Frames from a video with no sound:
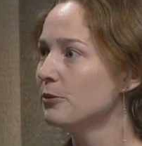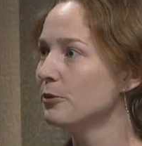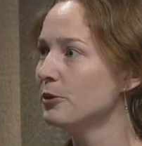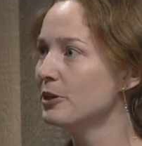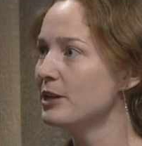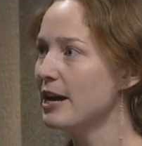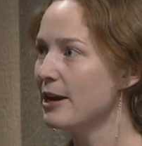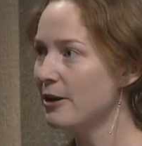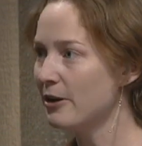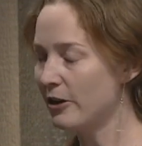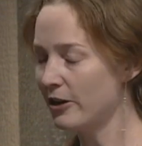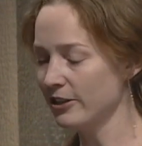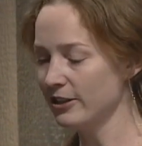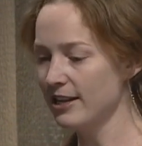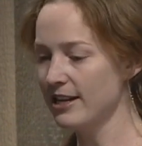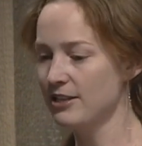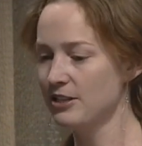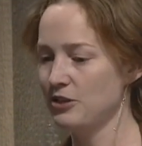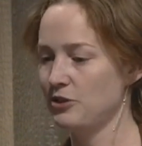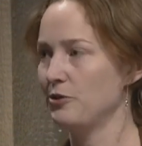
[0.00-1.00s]
We're okay. an
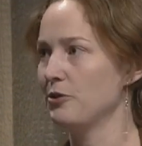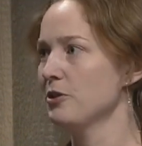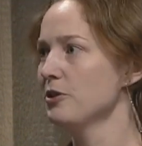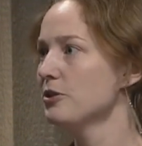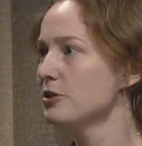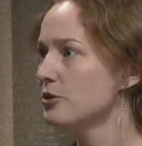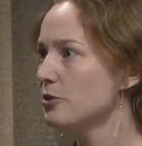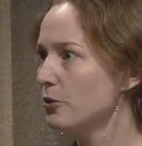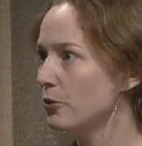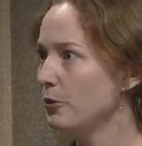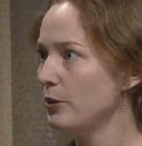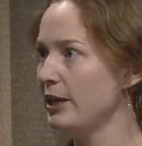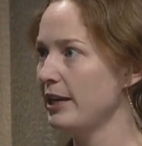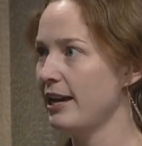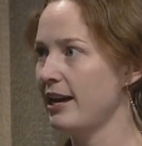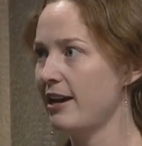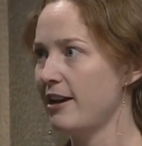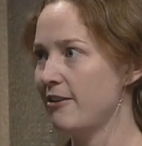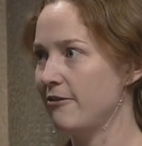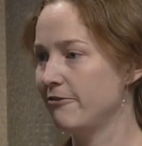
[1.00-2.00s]
online store, so we
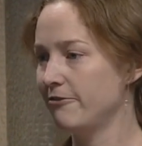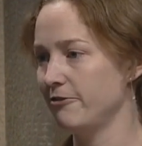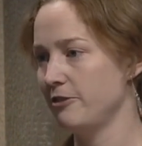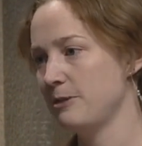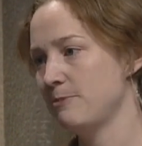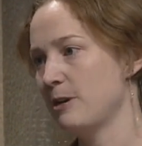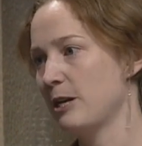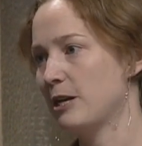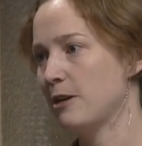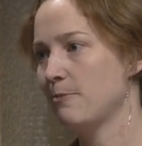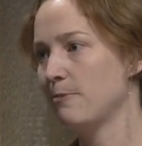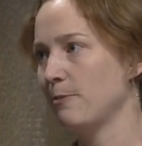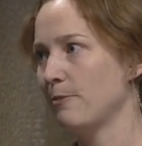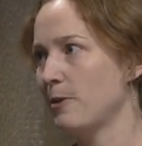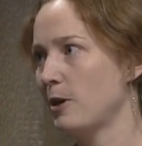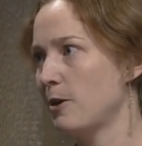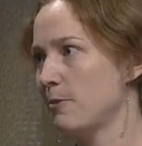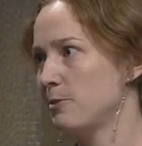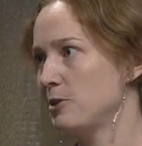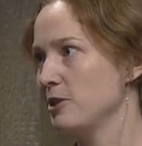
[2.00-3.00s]
have free pickup
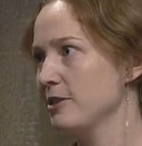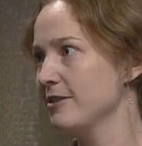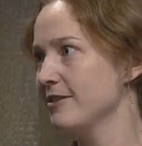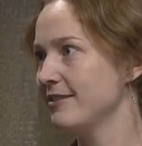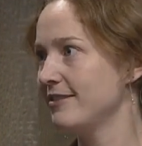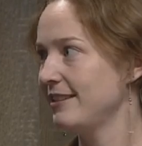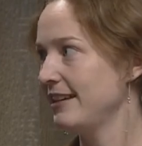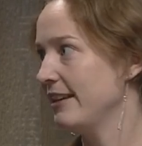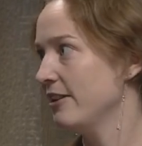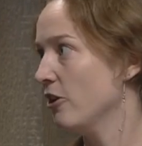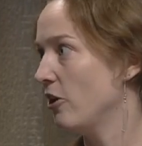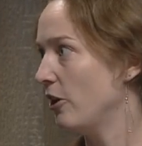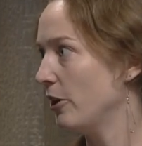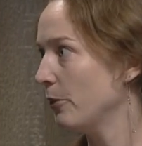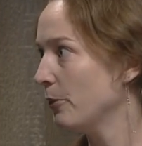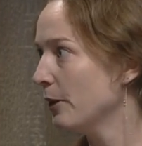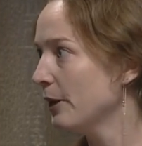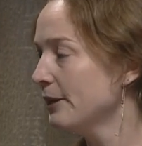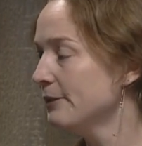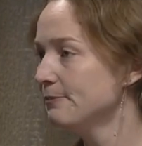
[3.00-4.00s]
options in
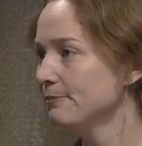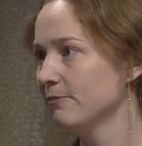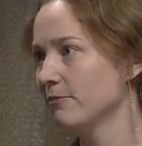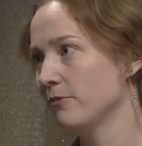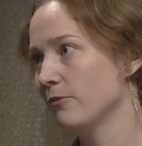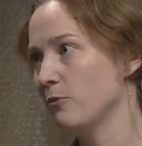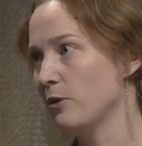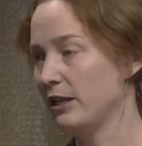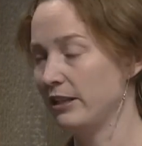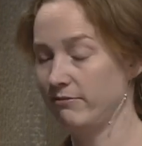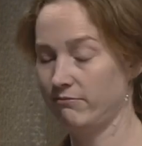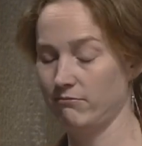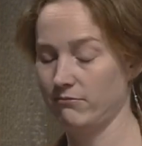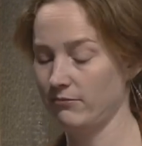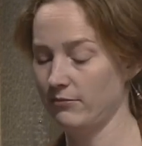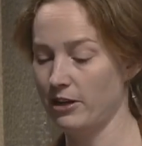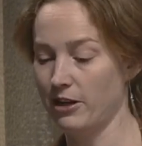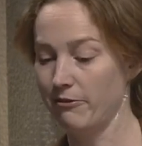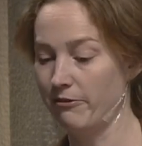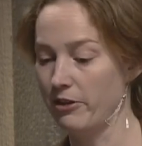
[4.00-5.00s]
Ottawa. And we
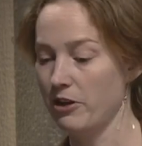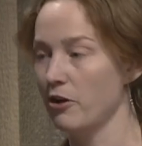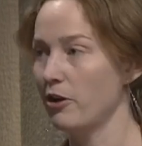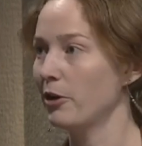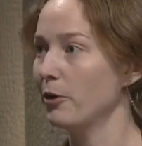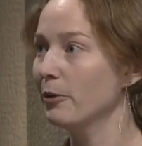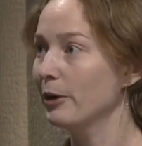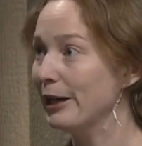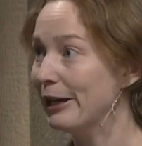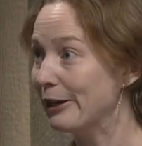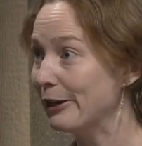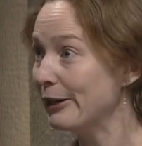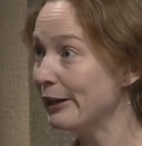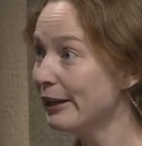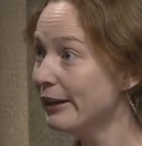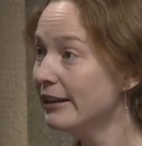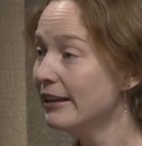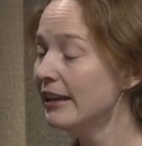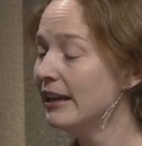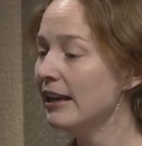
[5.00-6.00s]
love the Ottawa area,
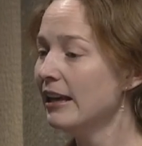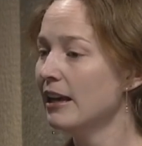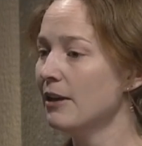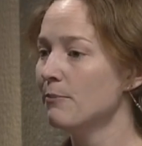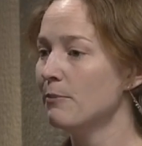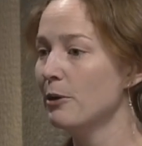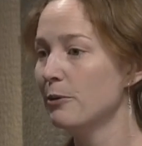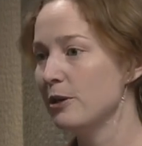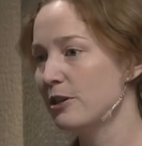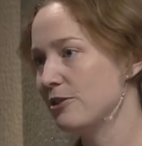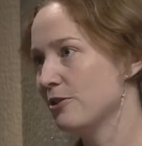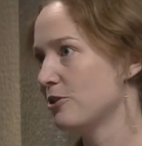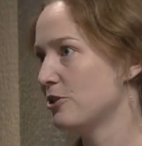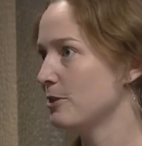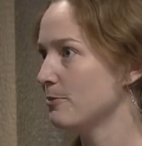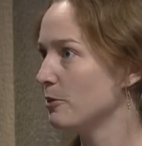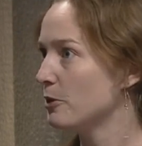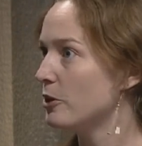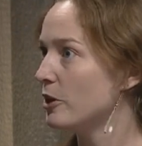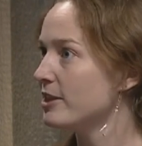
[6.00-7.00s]
mm -hmm. but we also
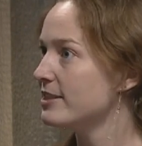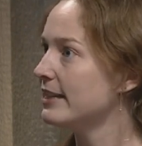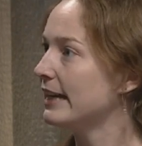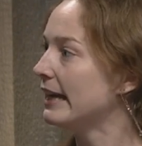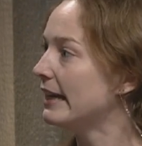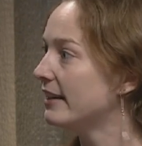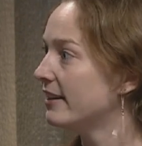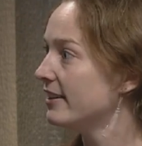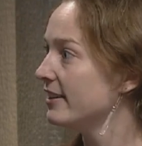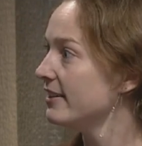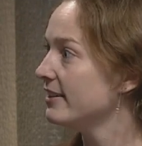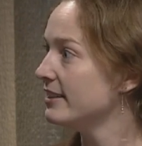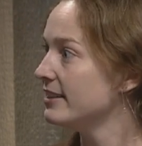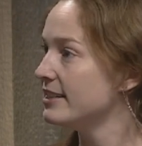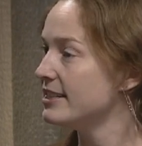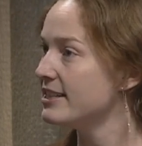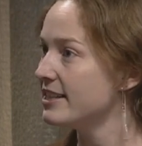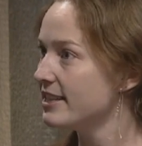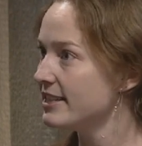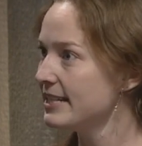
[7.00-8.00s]
ship across Canada and
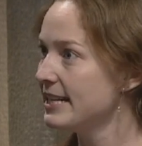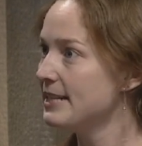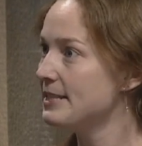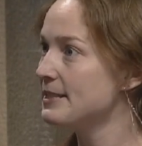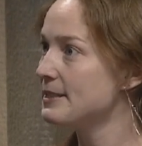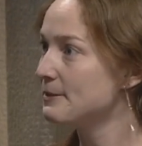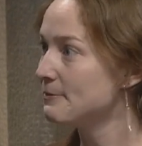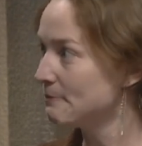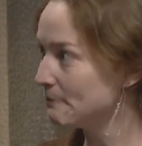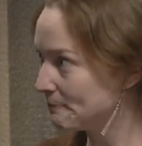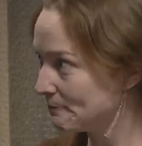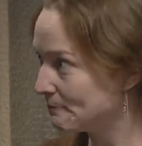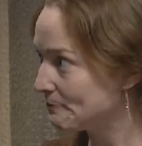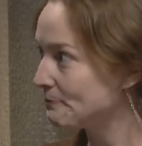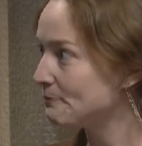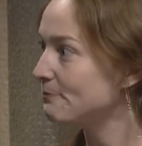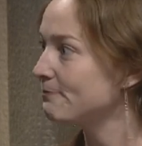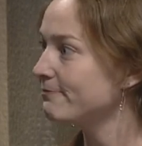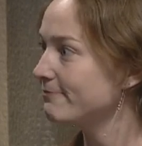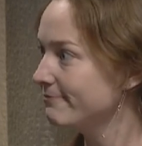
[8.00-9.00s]
into the States. All
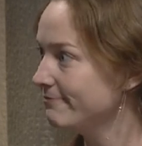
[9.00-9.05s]
wow. right.